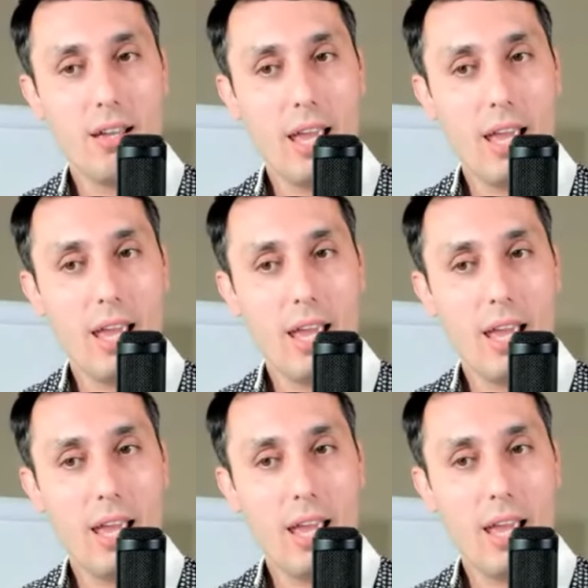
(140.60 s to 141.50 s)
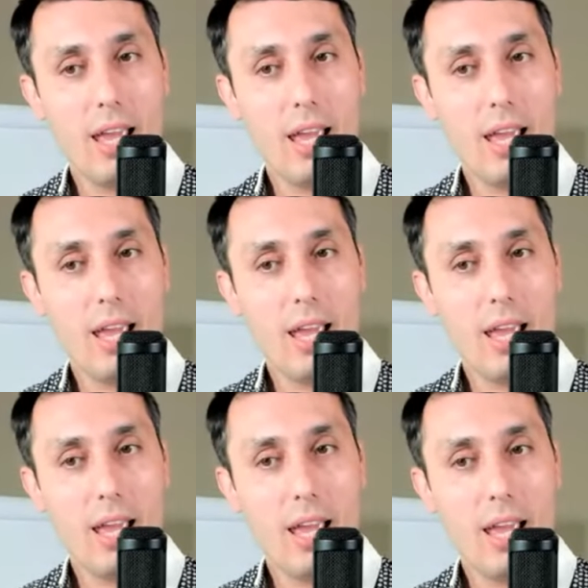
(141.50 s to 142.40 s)
hey, think about you're an
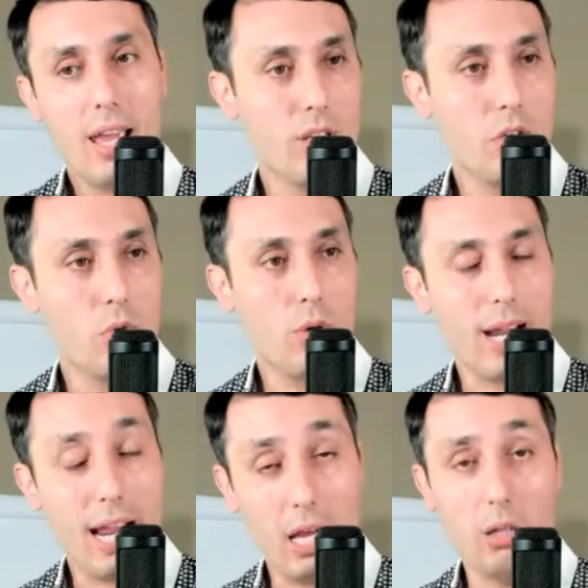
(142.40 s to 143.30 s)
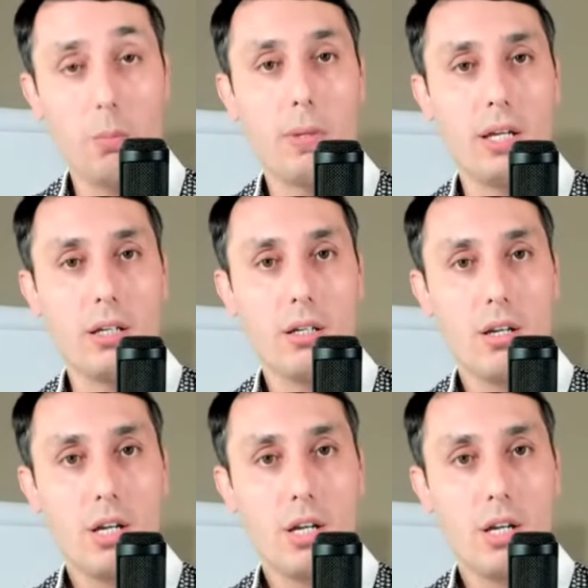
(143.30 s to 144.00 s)
agency, you're helping